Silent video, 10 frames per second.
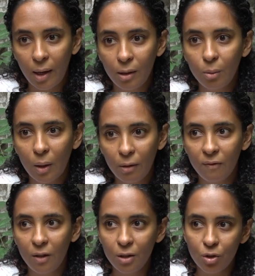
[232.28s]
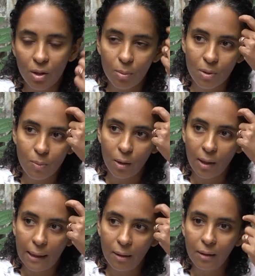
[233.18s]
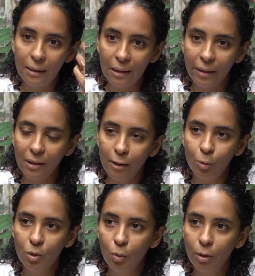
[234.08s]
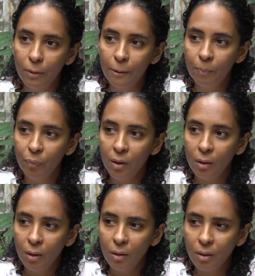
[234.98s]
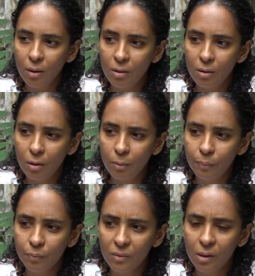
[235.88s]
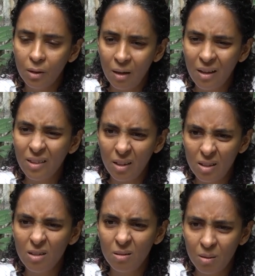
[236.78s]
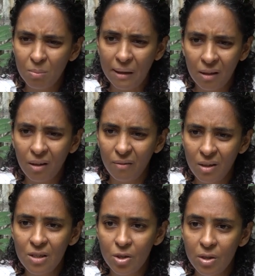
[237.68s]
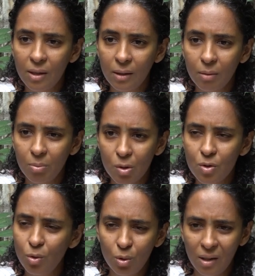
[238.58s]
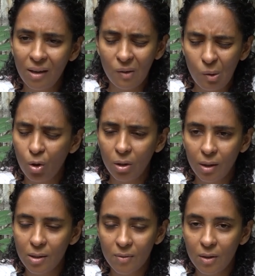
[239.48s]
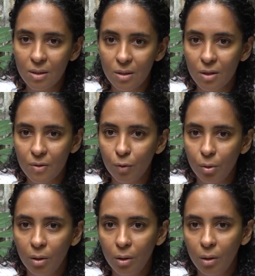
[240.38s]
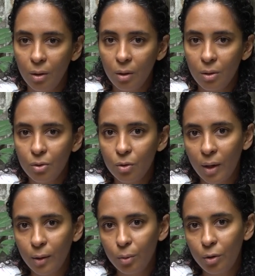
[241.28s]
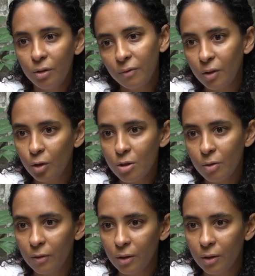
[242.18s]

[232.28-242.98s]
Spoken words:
And in one village, there was one elderly lady who told me that the men in our village drink because, you know, they have a long day, it's very stressful. So I told her, we also